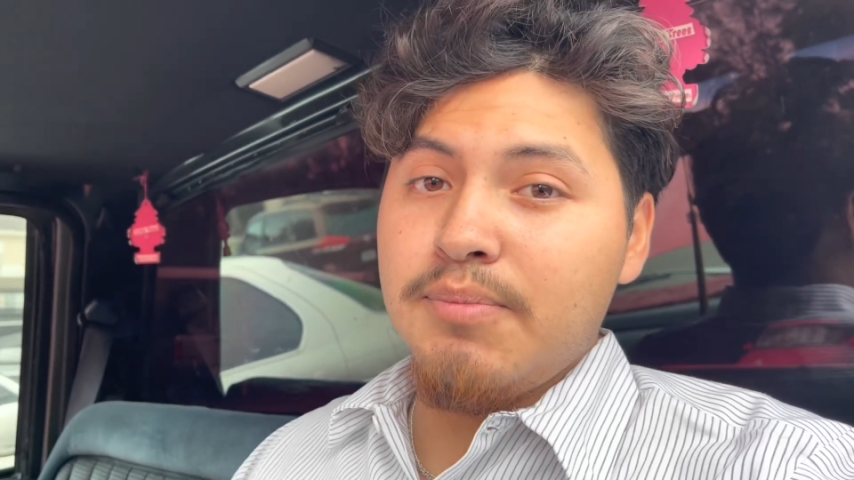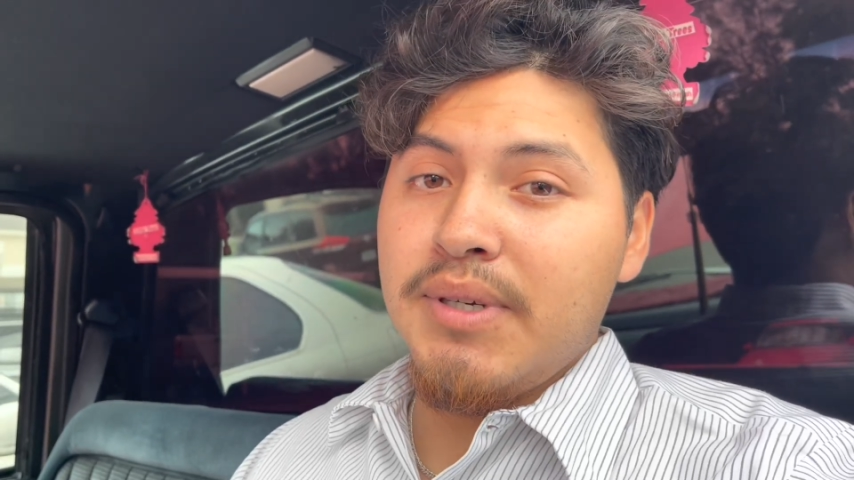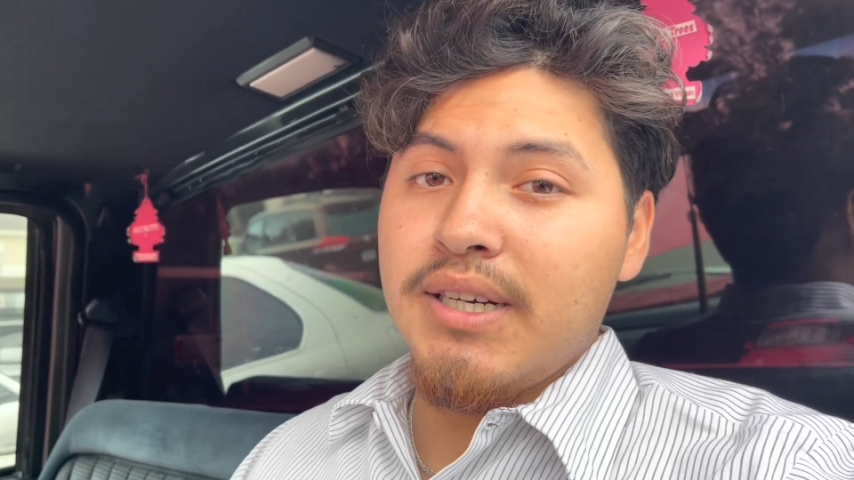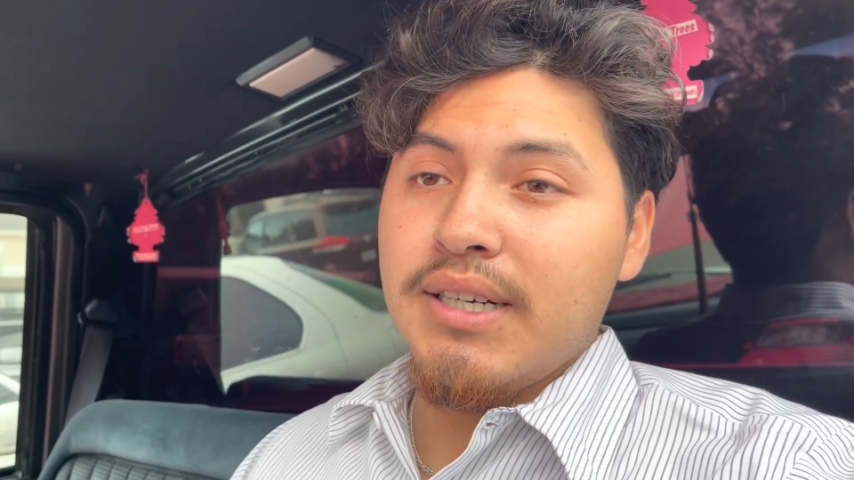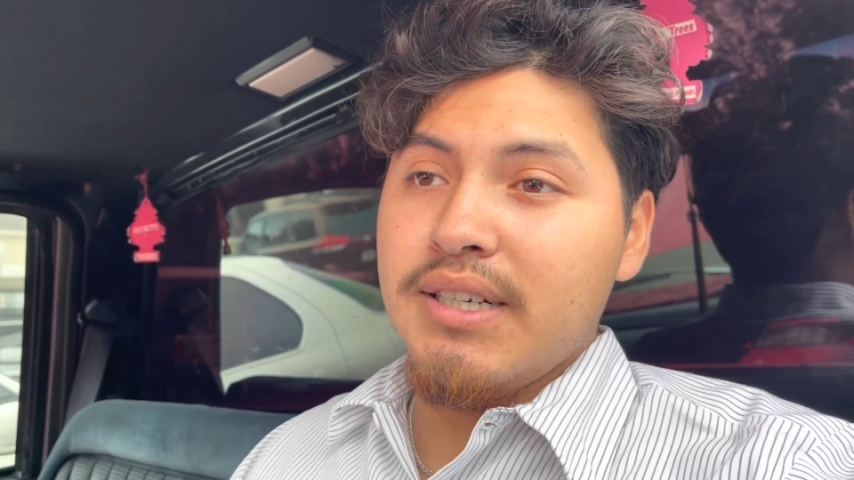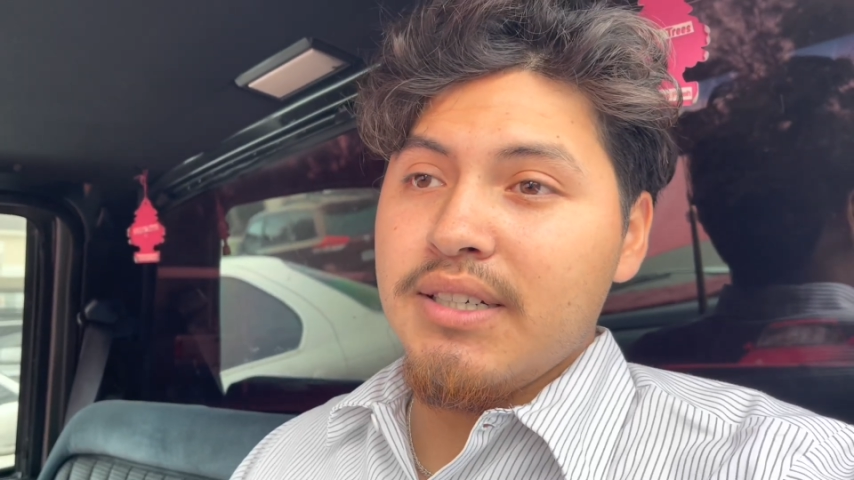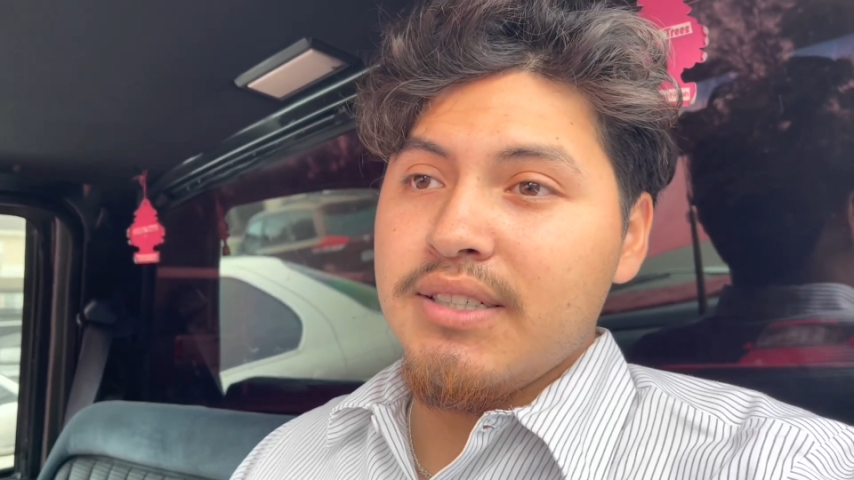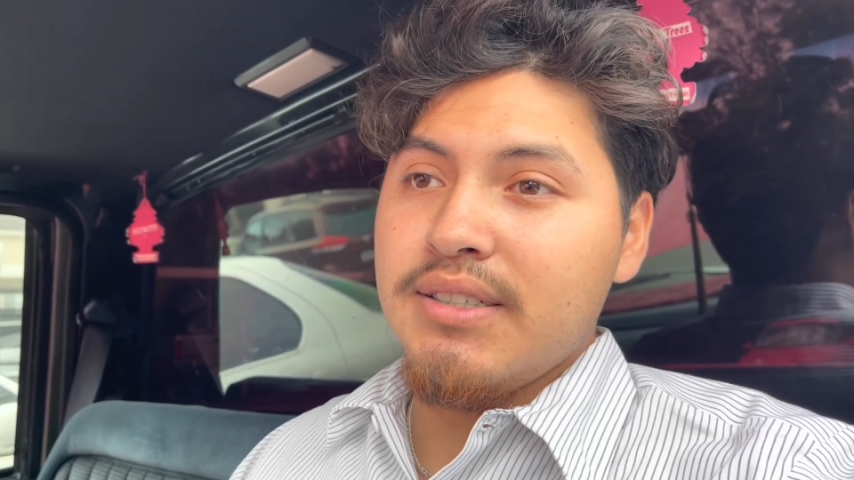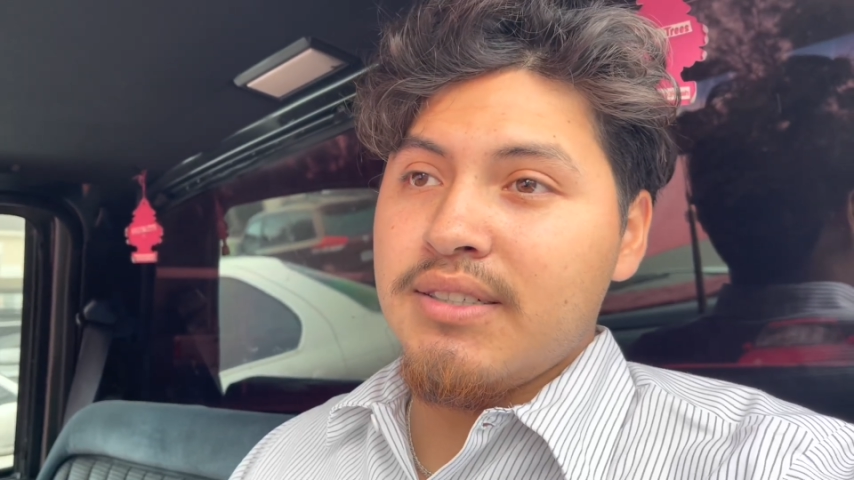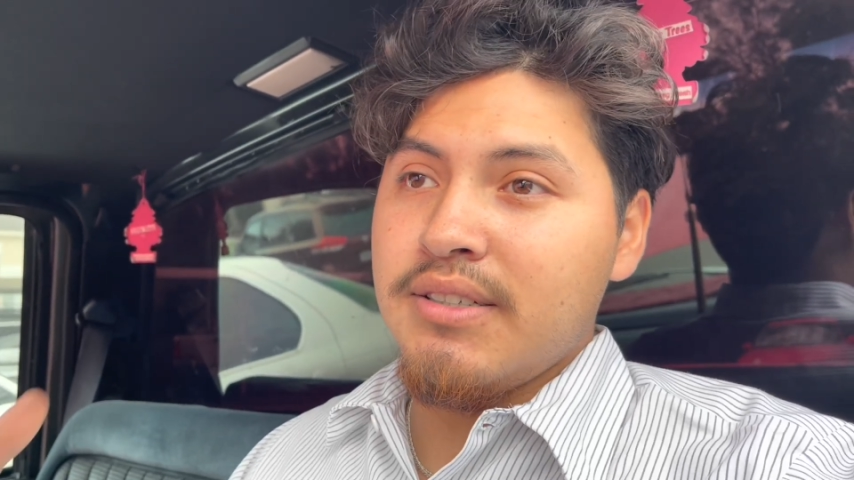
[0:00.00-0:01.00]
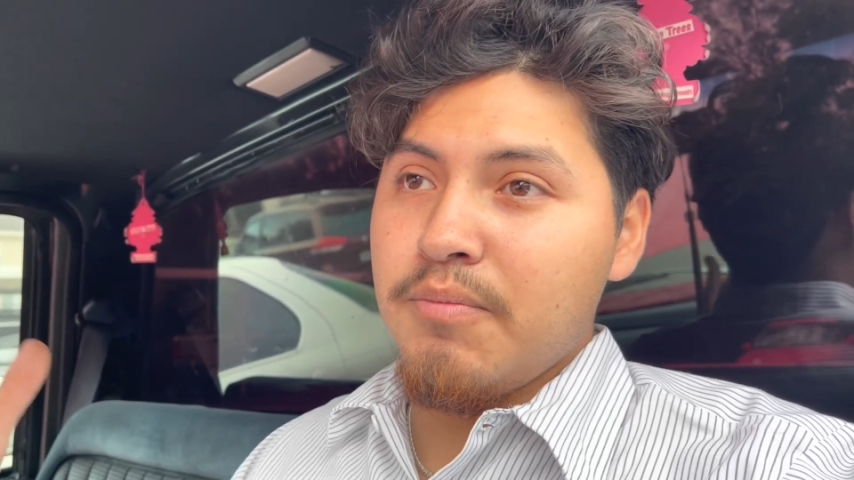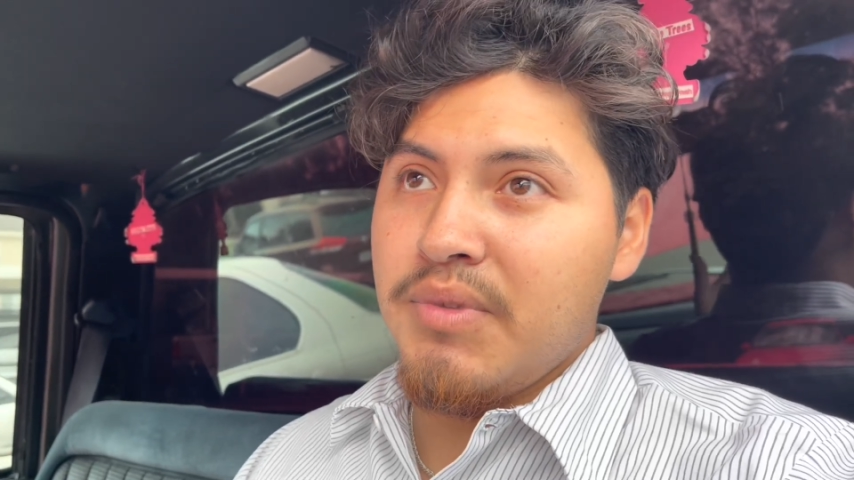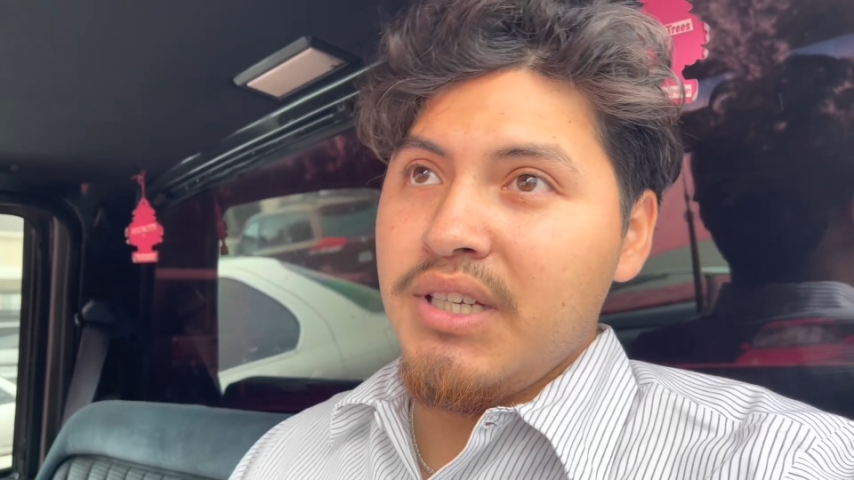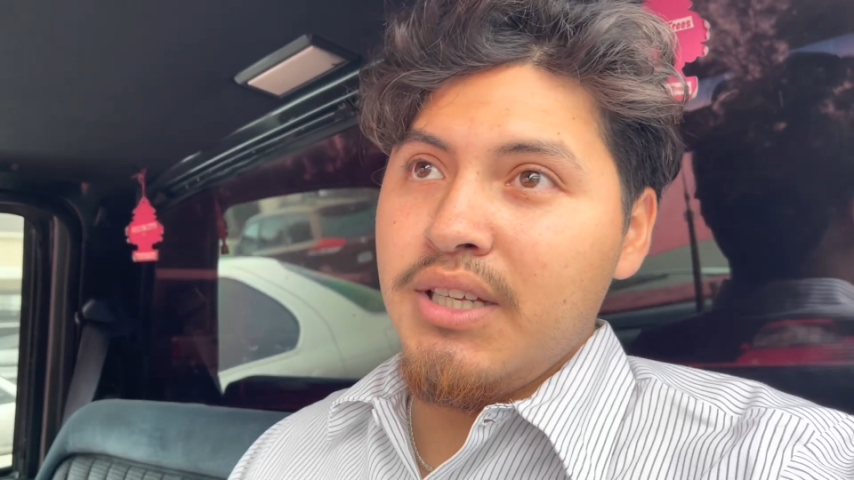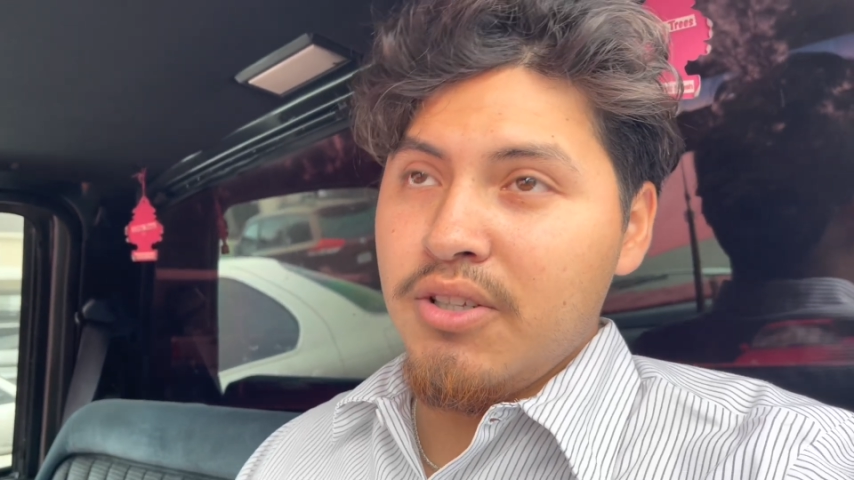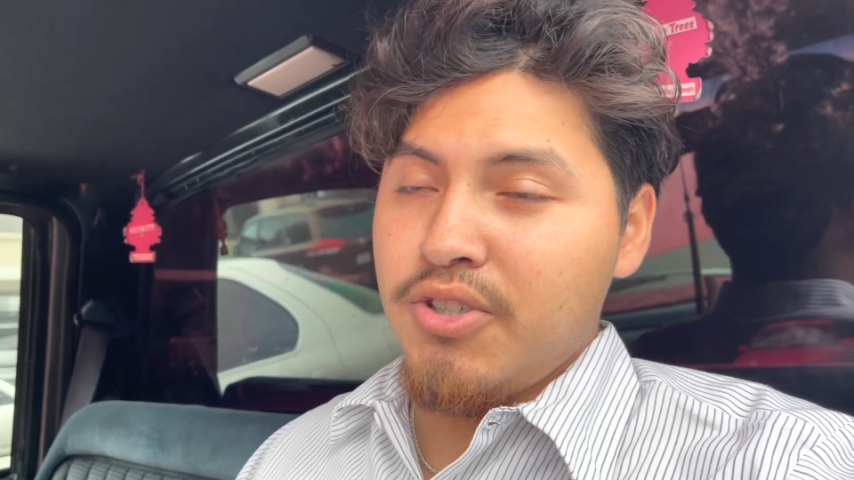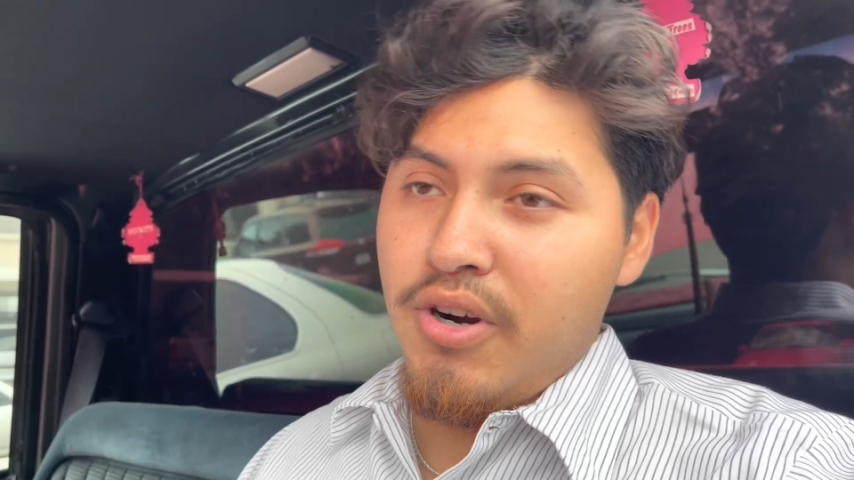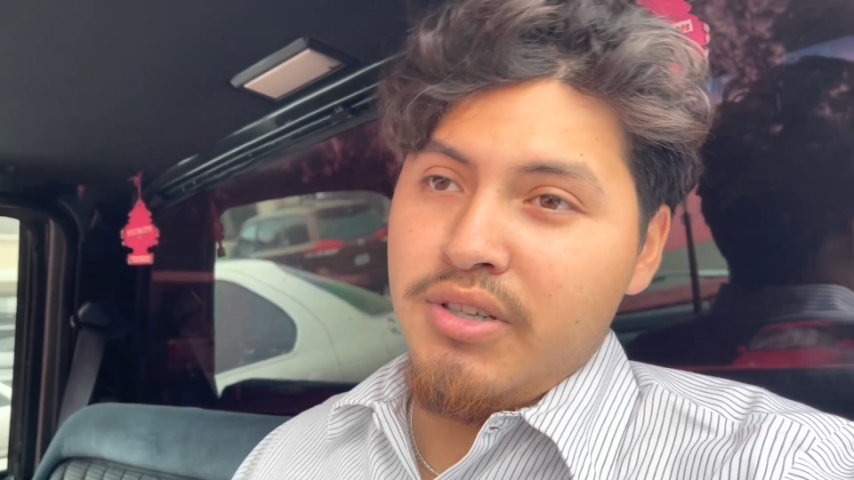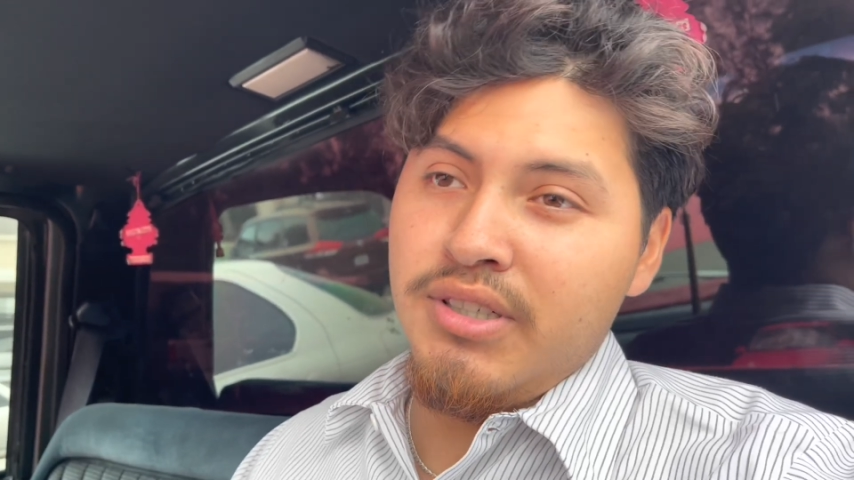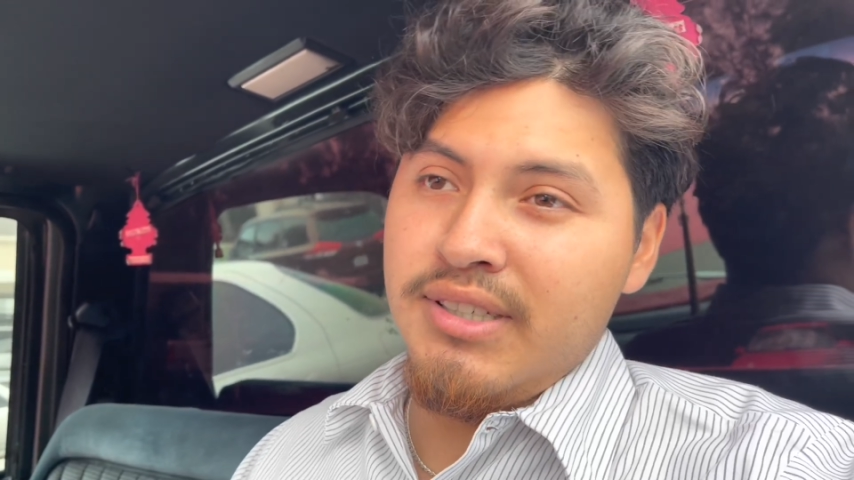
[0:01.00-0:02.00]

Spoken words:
because something in the charging